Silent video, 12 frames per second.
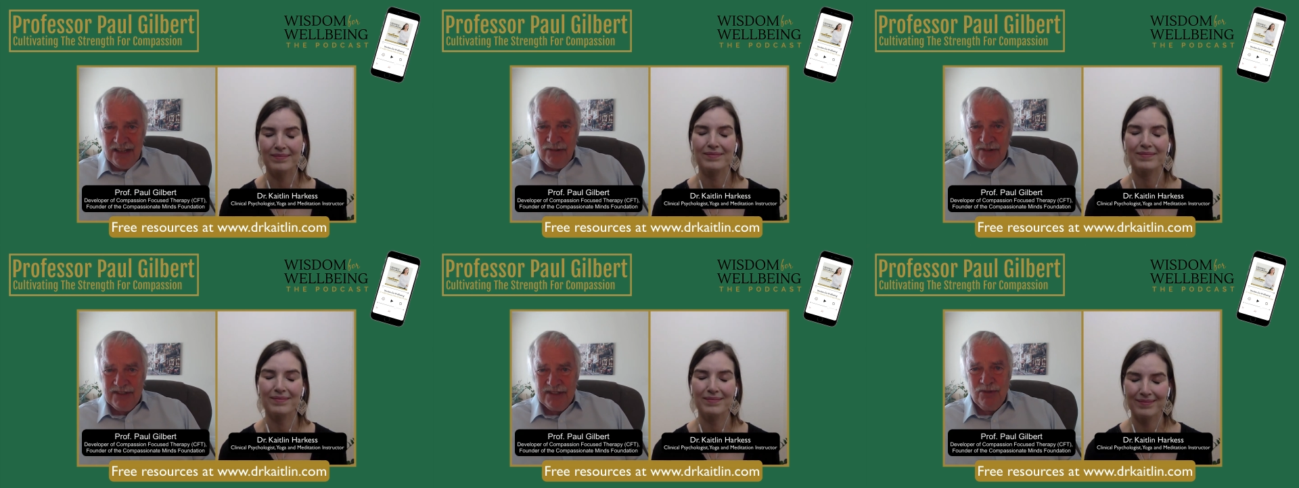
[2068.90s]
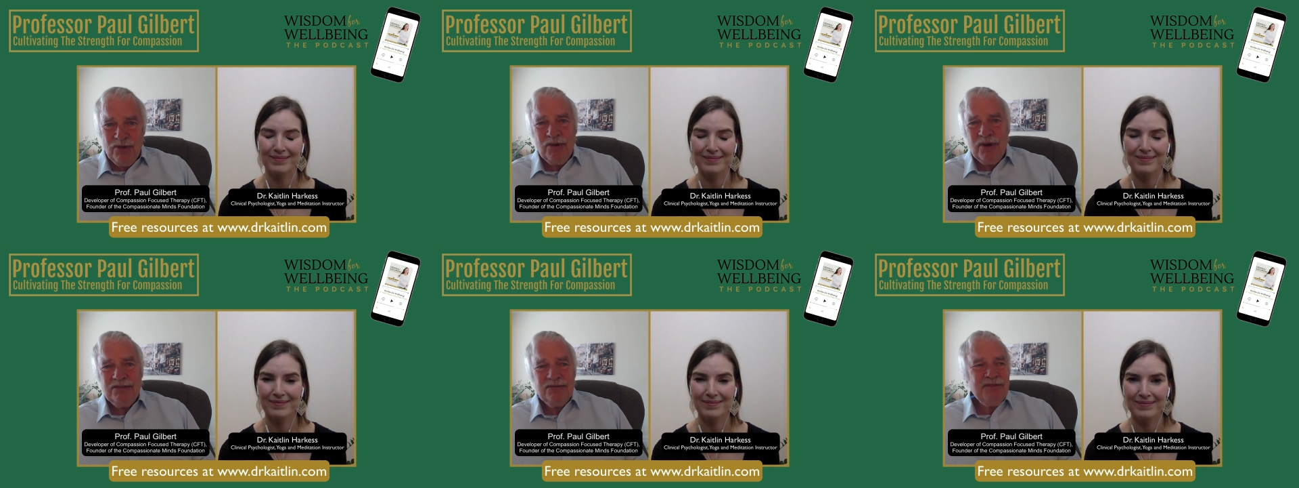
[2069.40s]
Speaker 1: When you say,
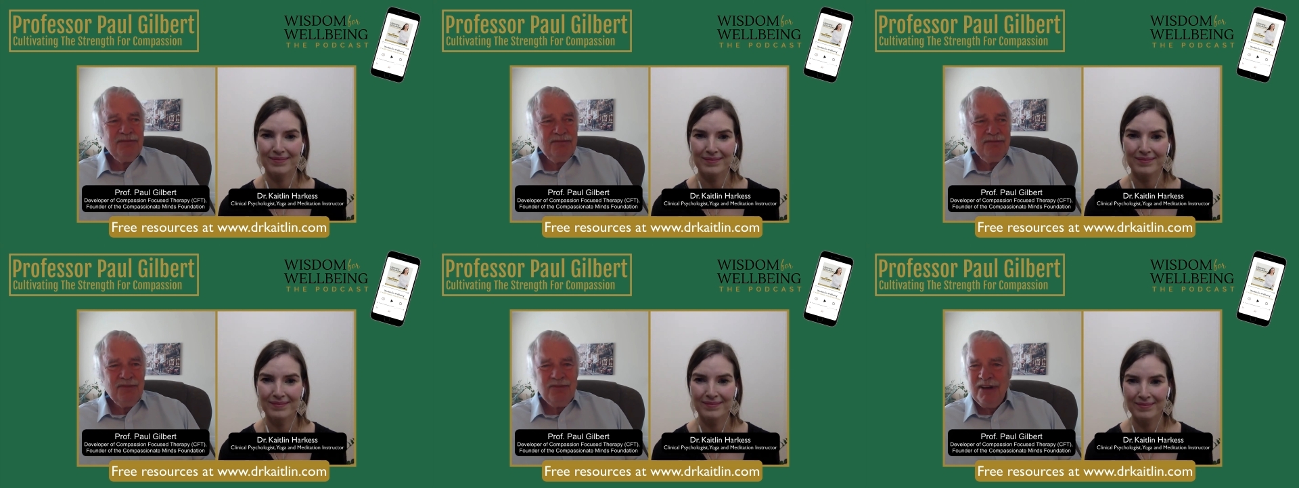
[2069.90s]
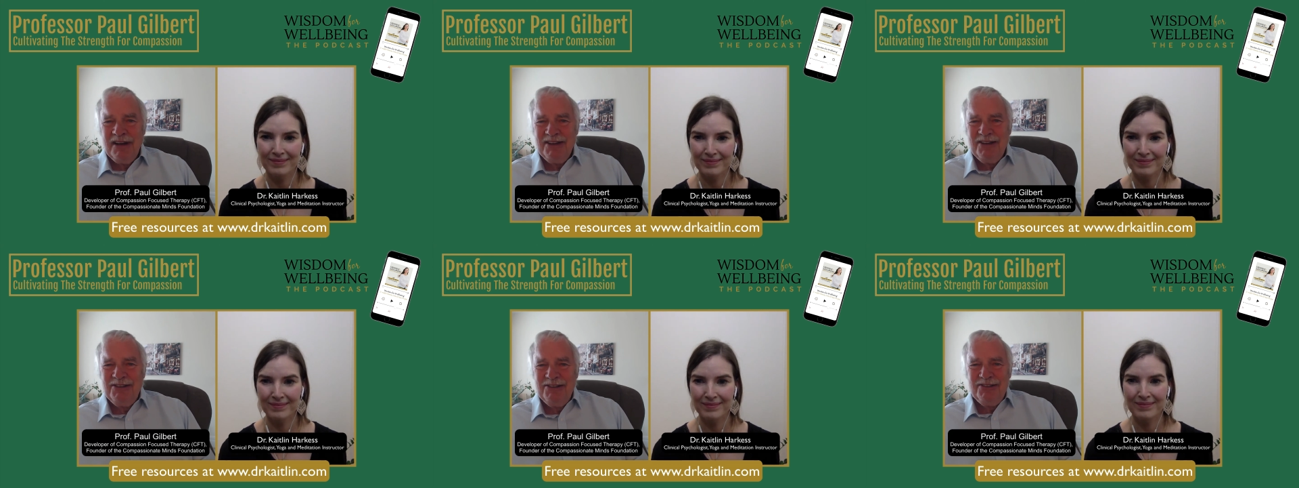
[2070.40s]
well, why
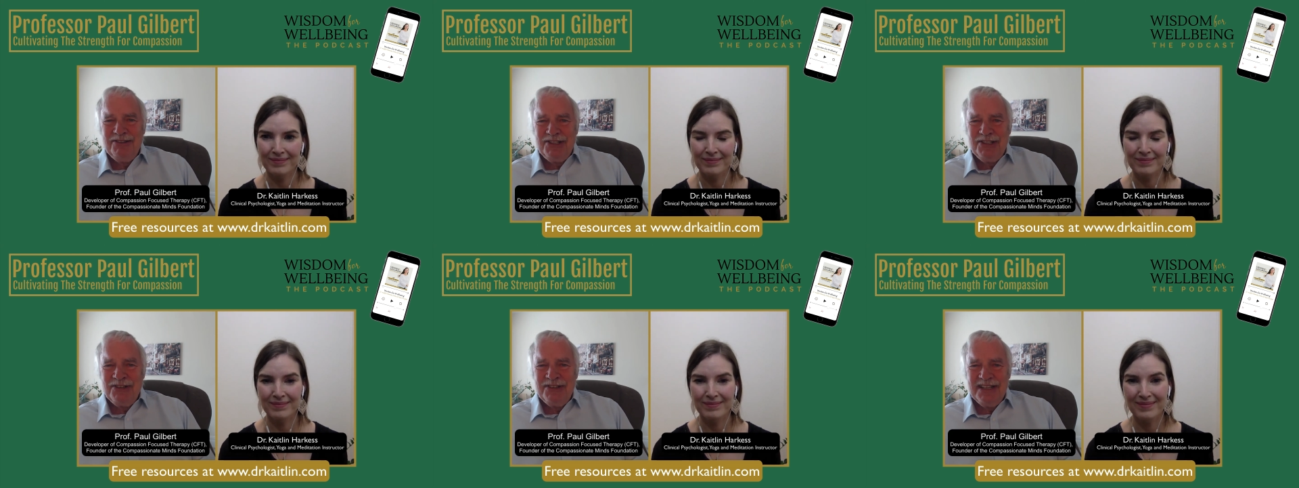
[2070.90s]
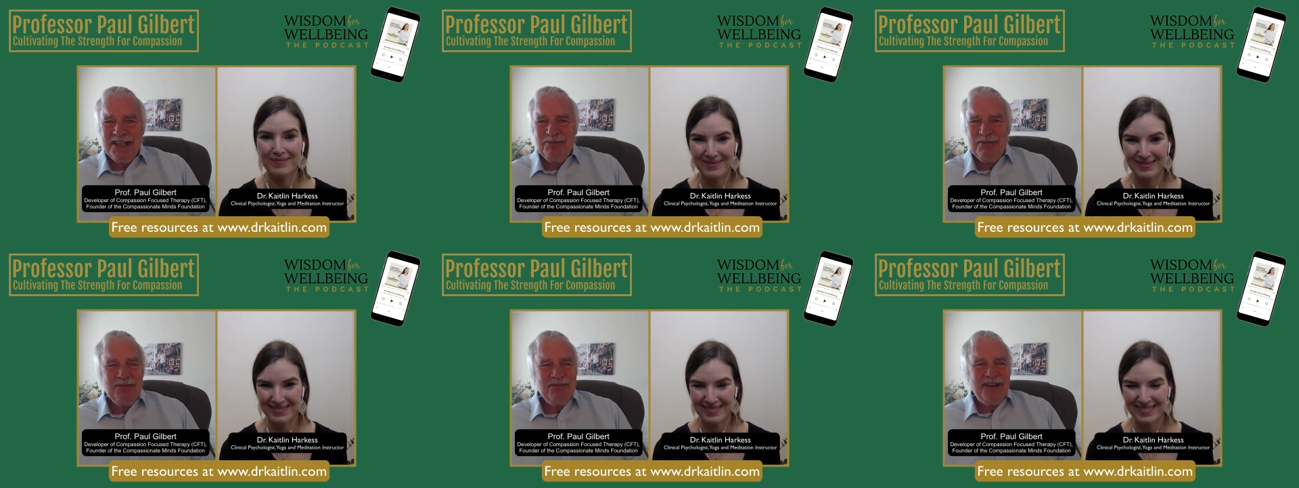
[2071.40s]
who's shooting at
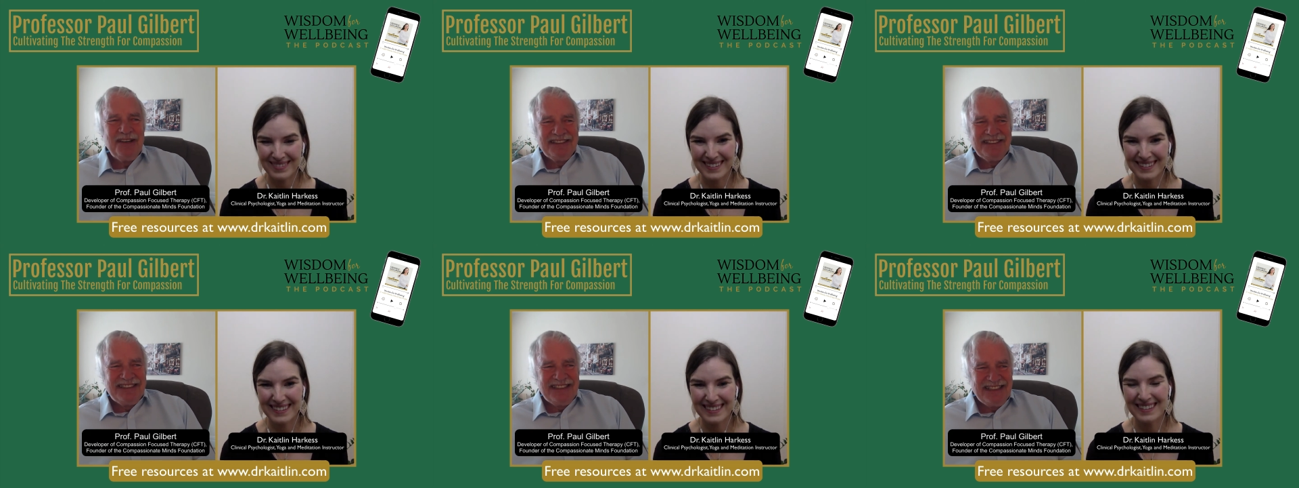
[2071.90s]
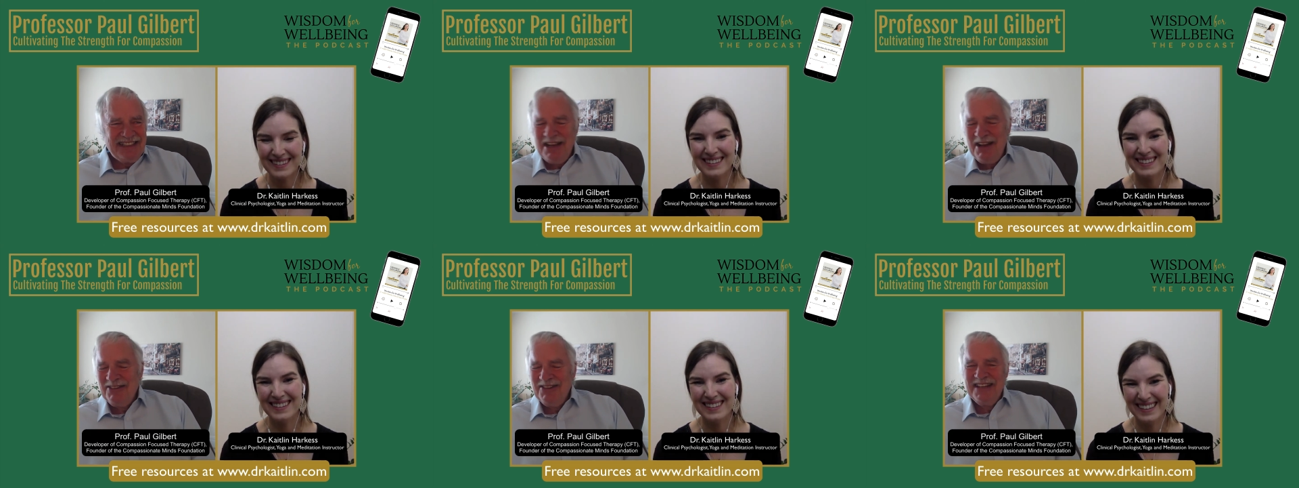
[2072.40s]
me, the bastard?
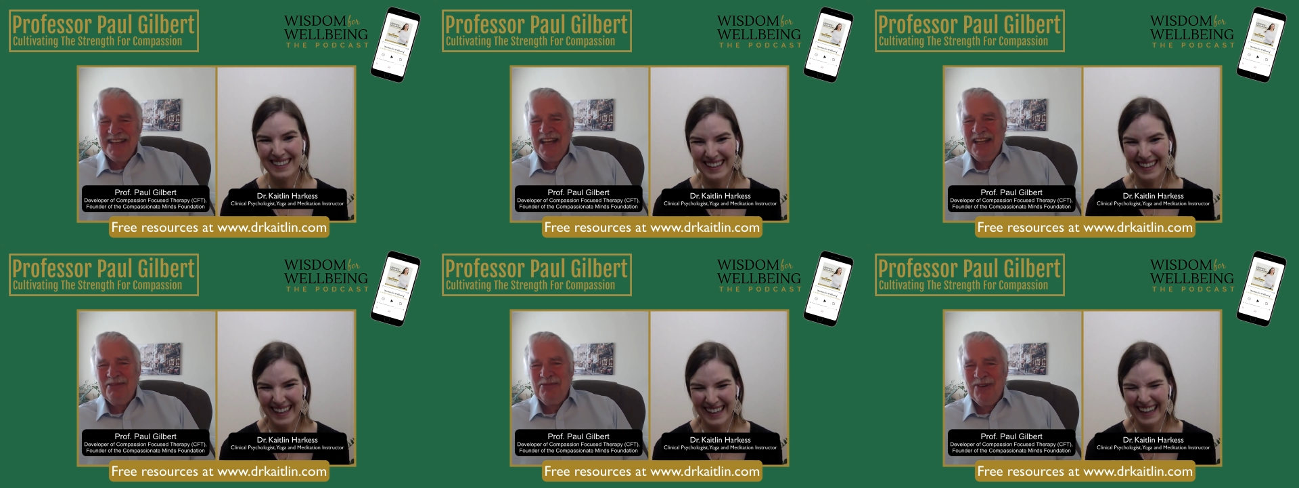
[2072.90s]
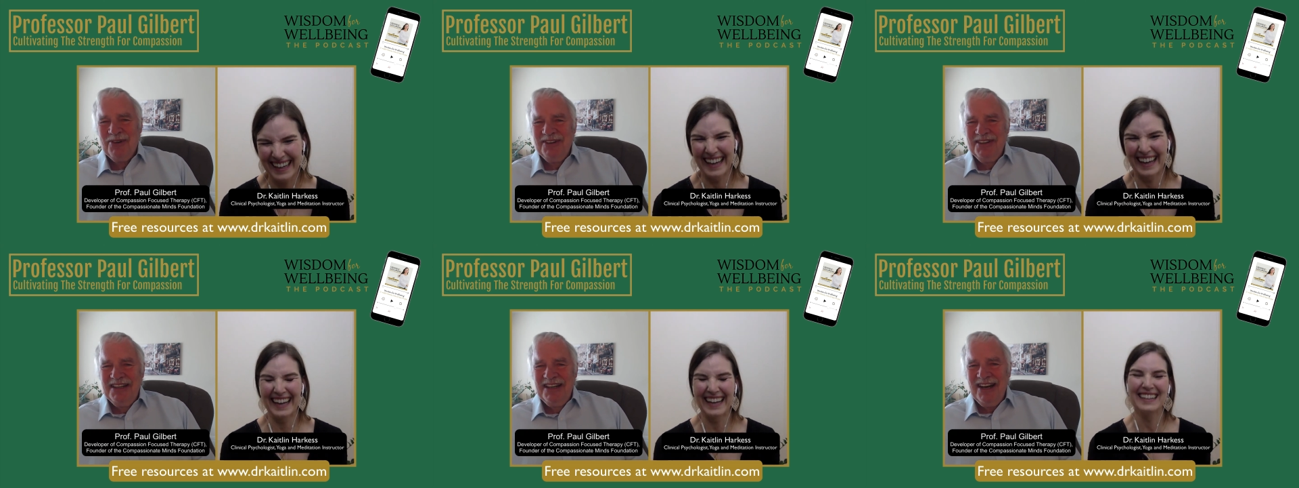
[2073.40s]
I'm going to get them all.
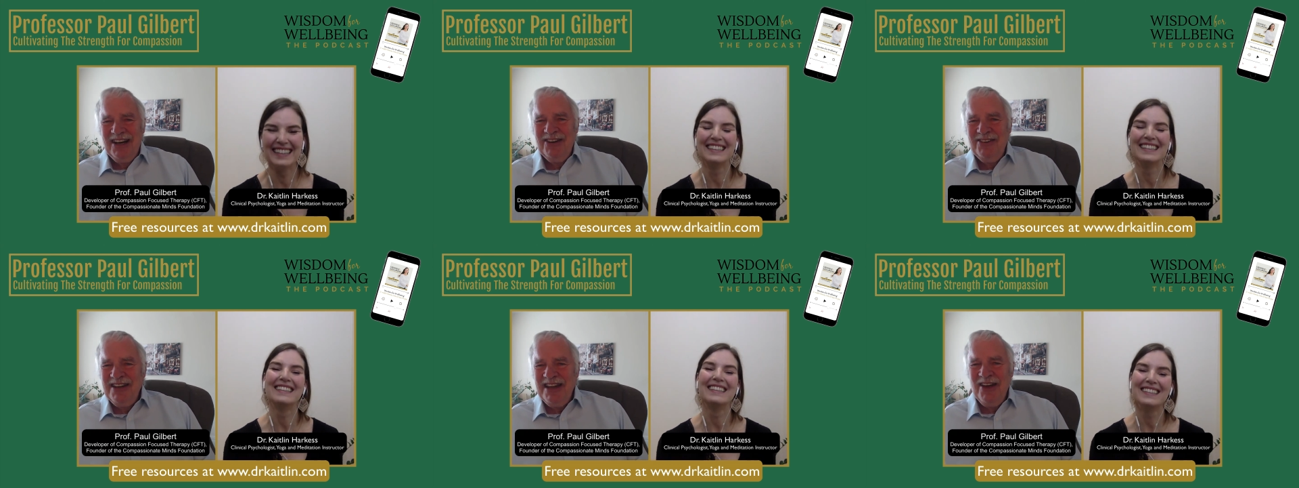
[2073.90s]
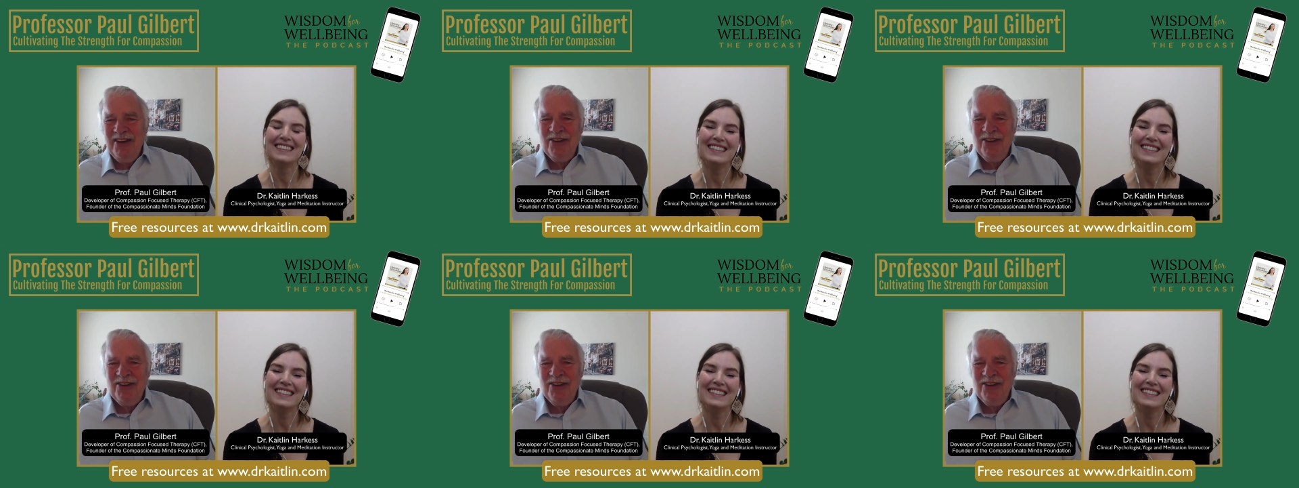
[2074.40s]
Oh, no,